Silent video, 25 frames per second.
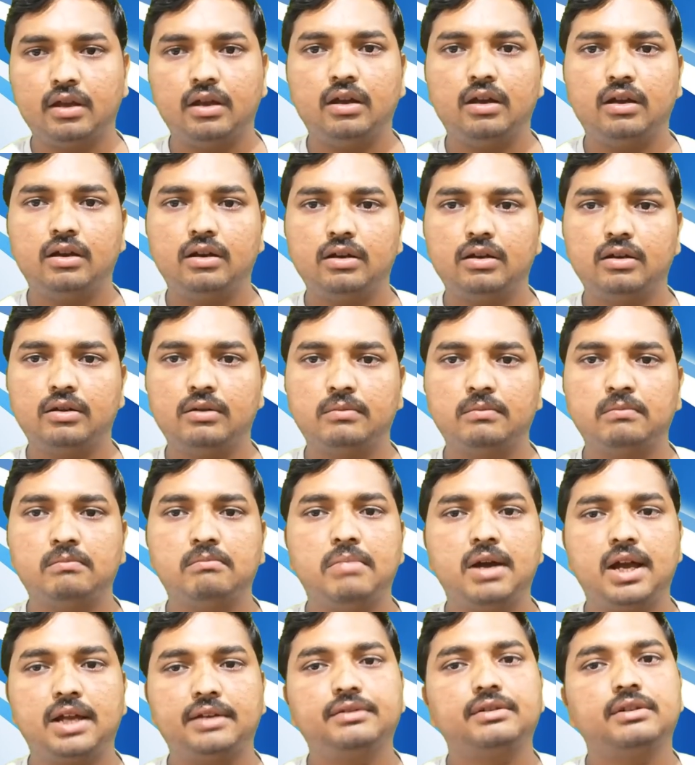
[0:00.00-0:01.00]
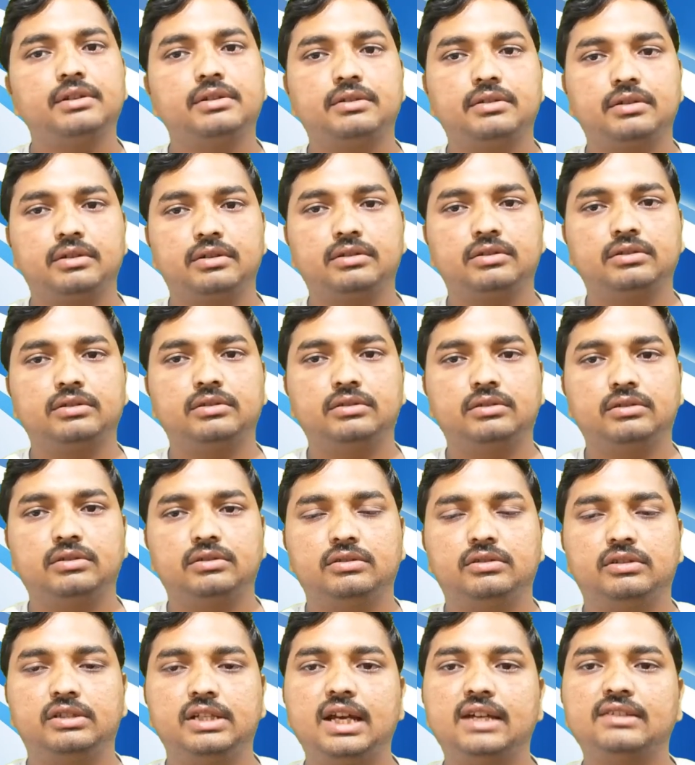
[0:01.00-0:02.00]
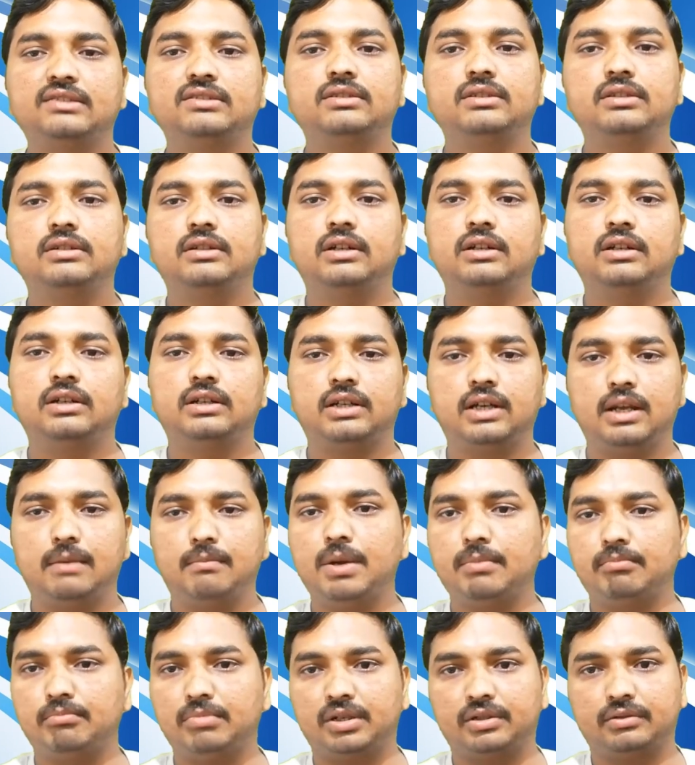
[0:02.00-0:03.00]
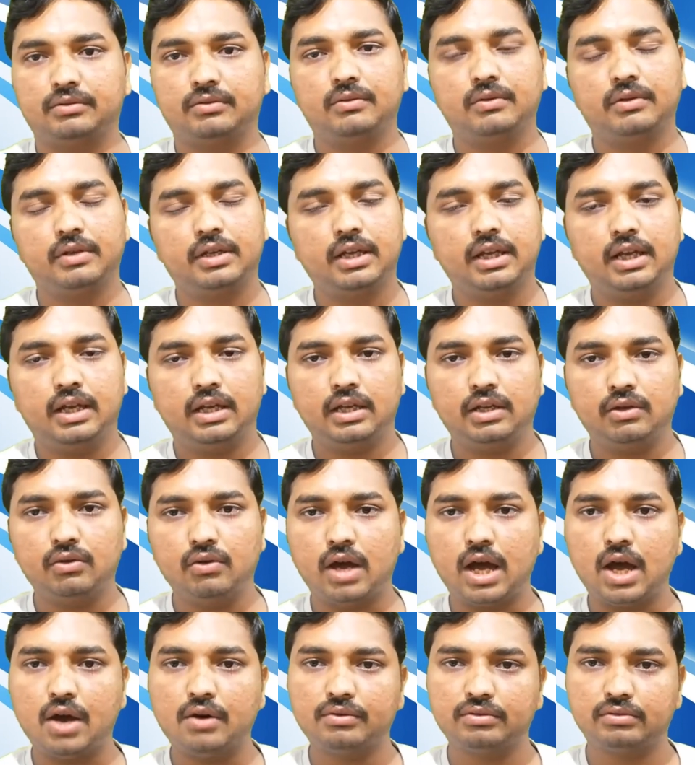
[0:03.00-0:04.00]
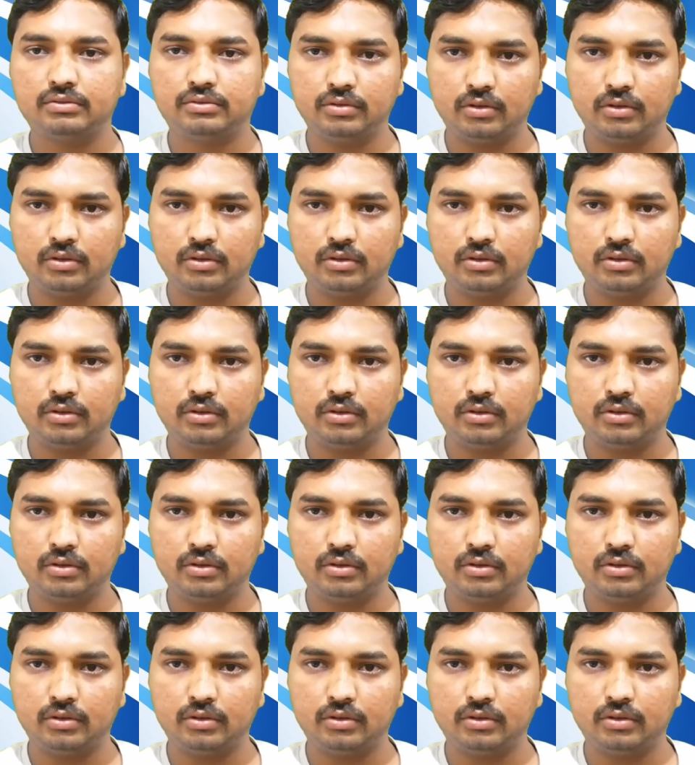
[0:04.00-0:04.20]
but just remember, okay, you have